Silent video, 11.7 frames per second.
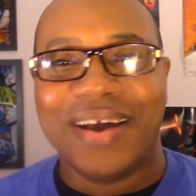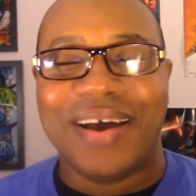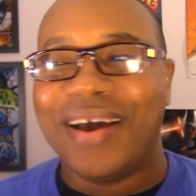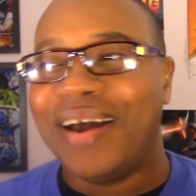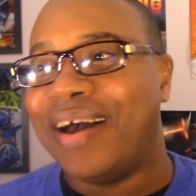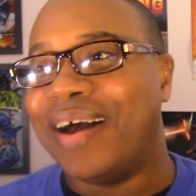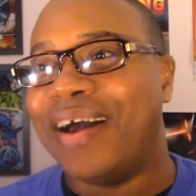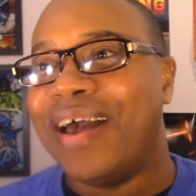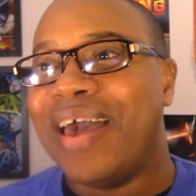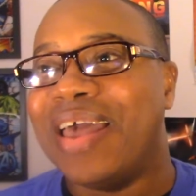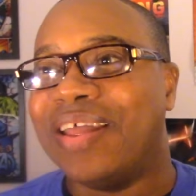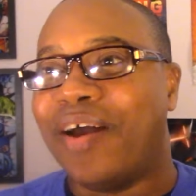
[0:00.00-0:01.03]
And
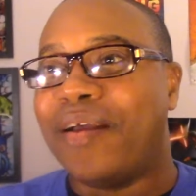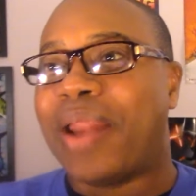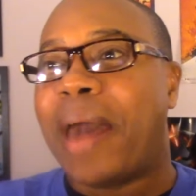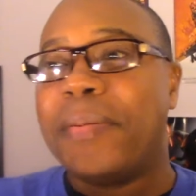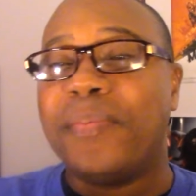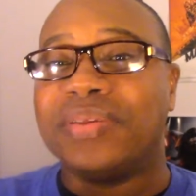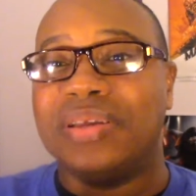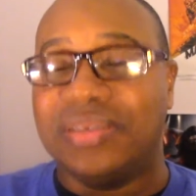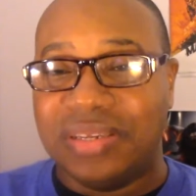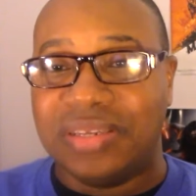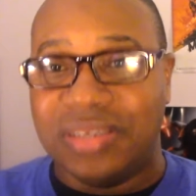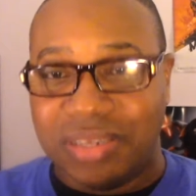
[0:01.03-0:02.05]
a lot of people
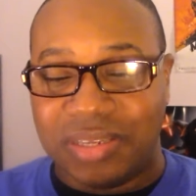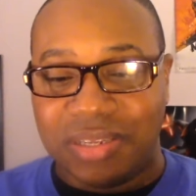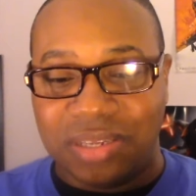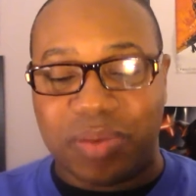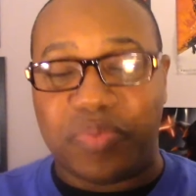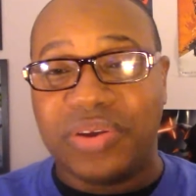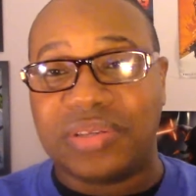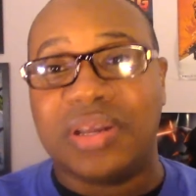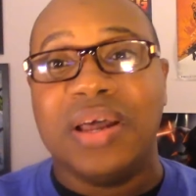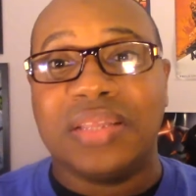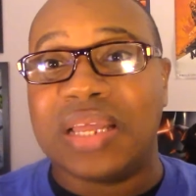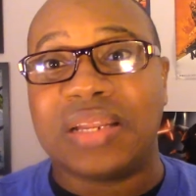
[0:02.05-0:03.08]
in the prison
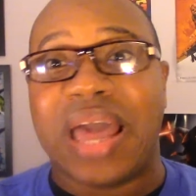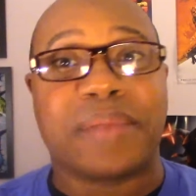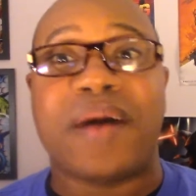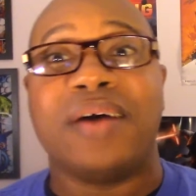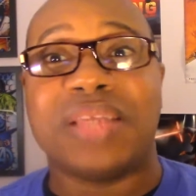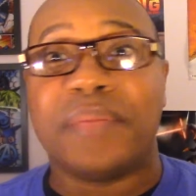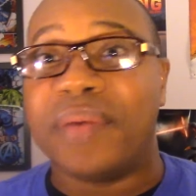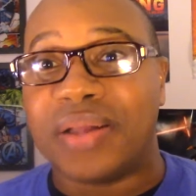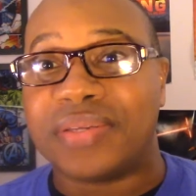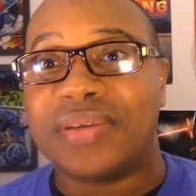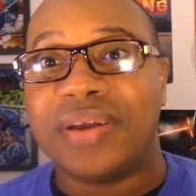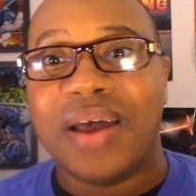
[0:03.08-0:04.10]
didn't like Miles that
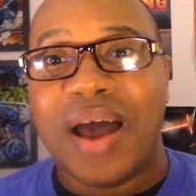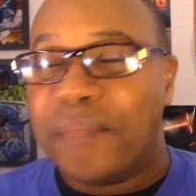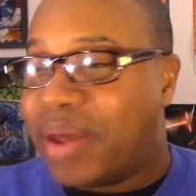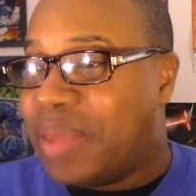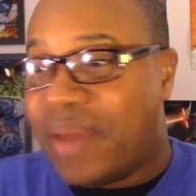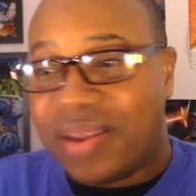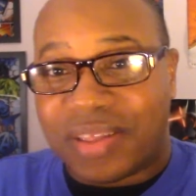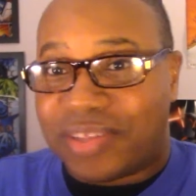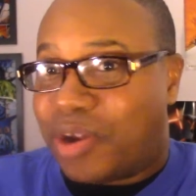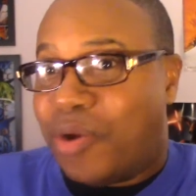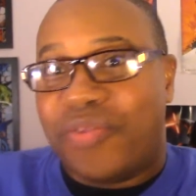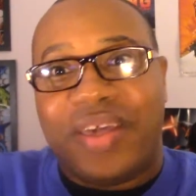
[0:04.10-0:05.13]
much. But he managed to
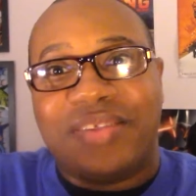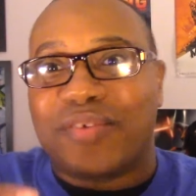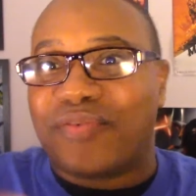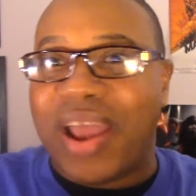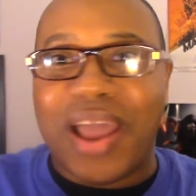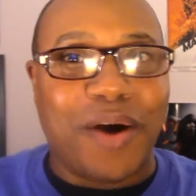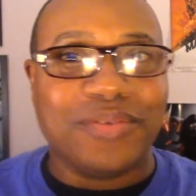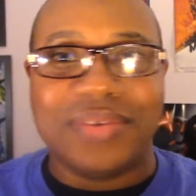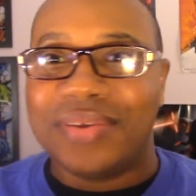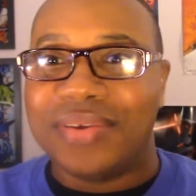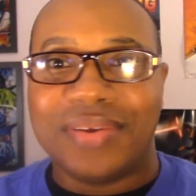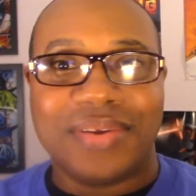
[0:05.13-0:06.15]
turn things around.
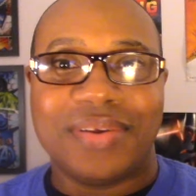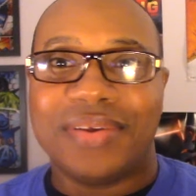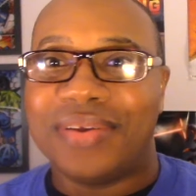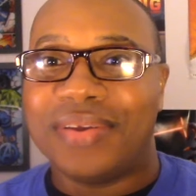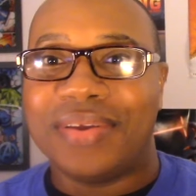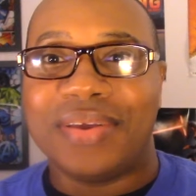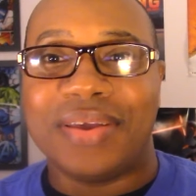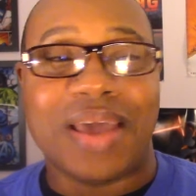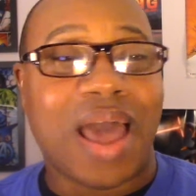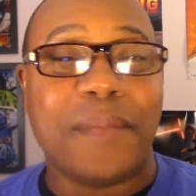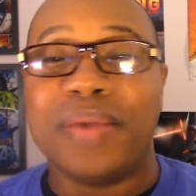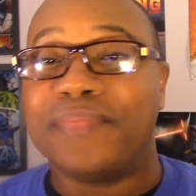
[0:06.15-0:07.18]

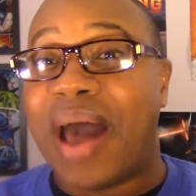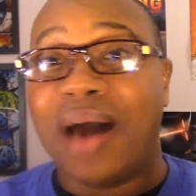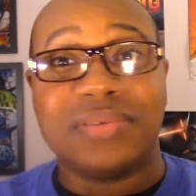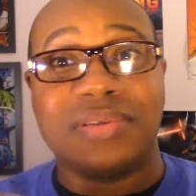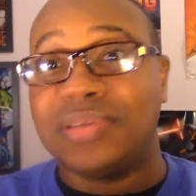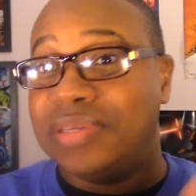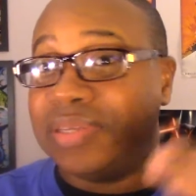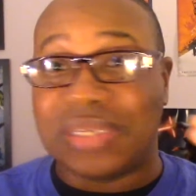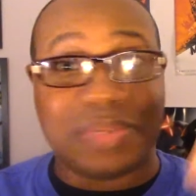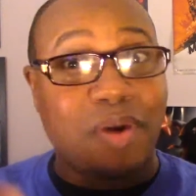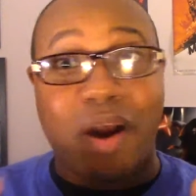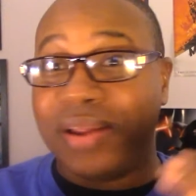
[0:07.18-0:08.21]
I mean, Miles, he's
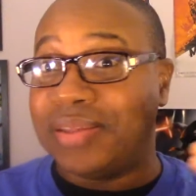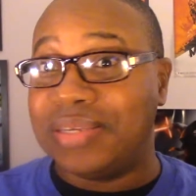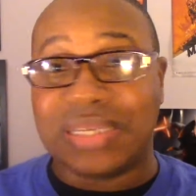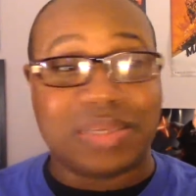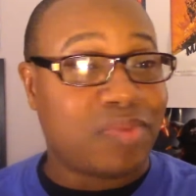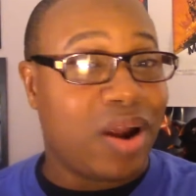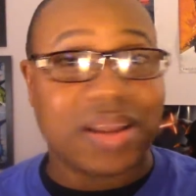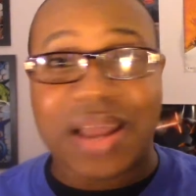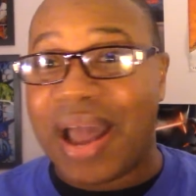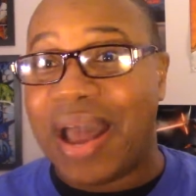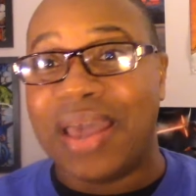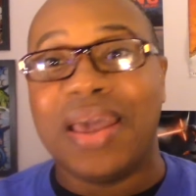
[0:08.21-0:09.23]
smart. He's a smart
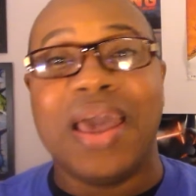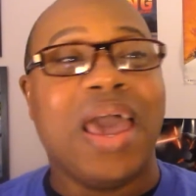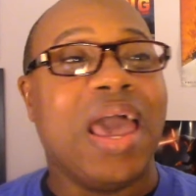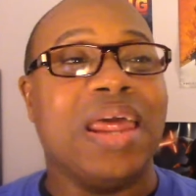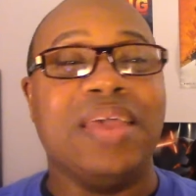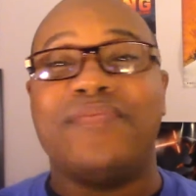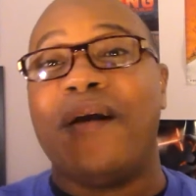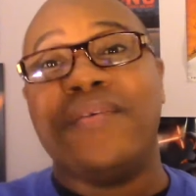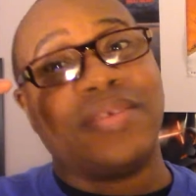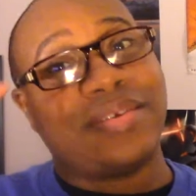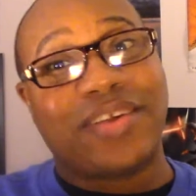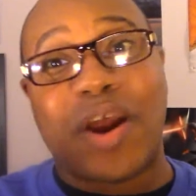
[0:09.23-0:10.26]
guy. And he's very
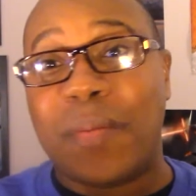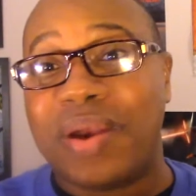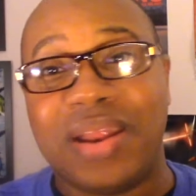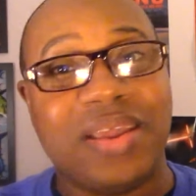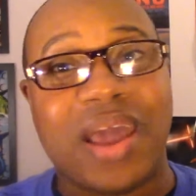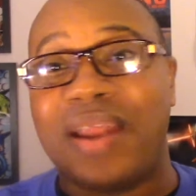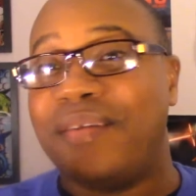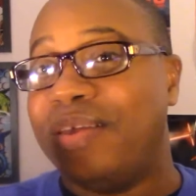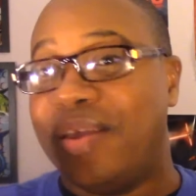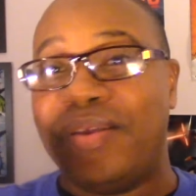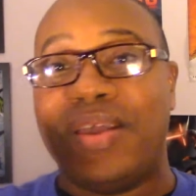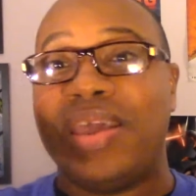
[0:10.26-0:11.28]
determined. He got
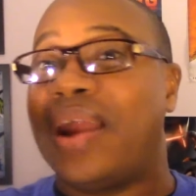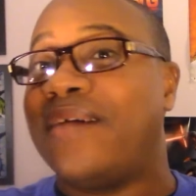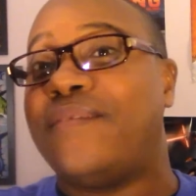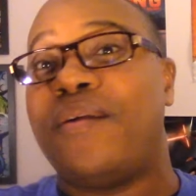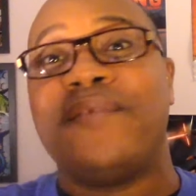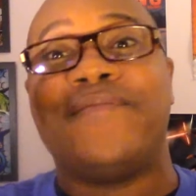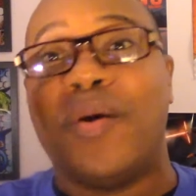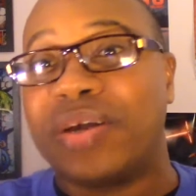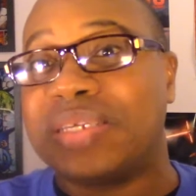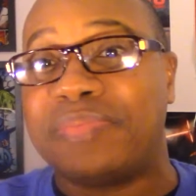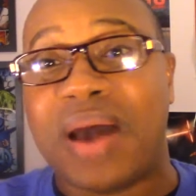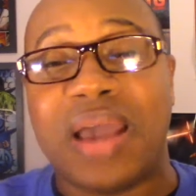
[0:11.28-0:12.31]
a very
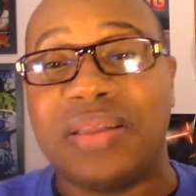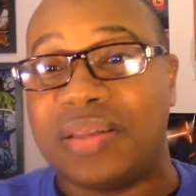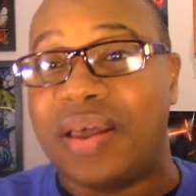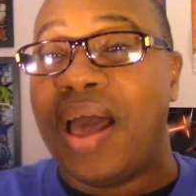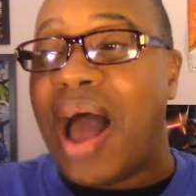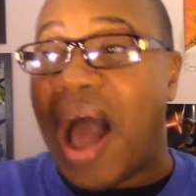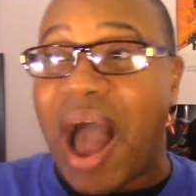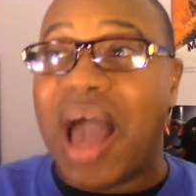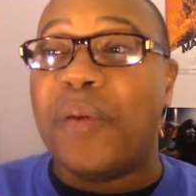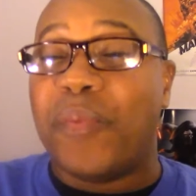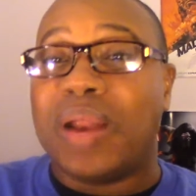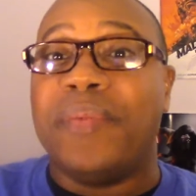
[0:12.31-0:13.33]
focused mind. He said, I
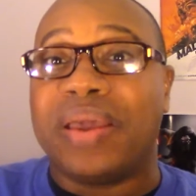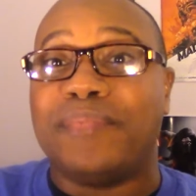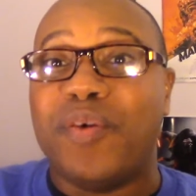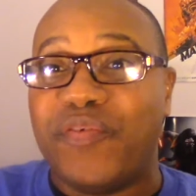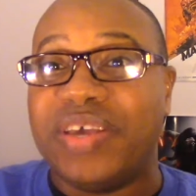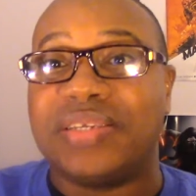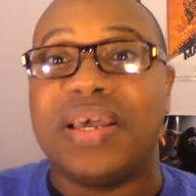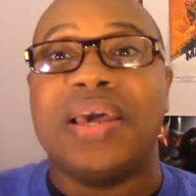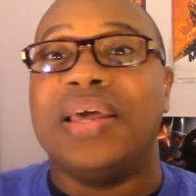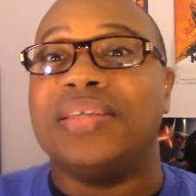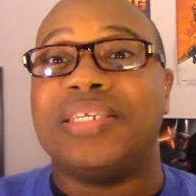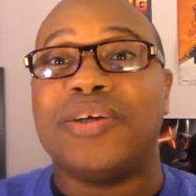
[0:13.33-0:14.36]
want to make movies.
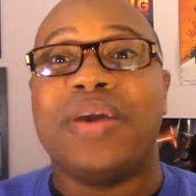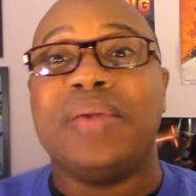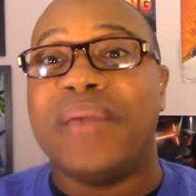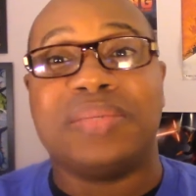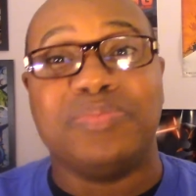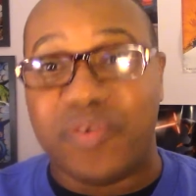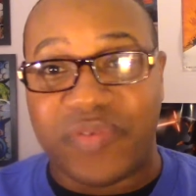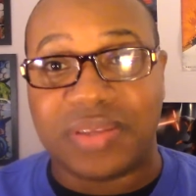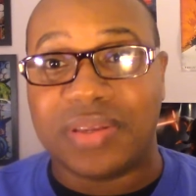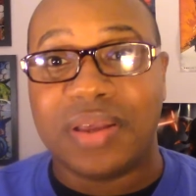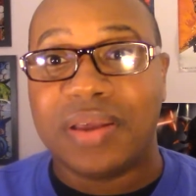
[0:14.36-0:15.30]
And so he makes movies.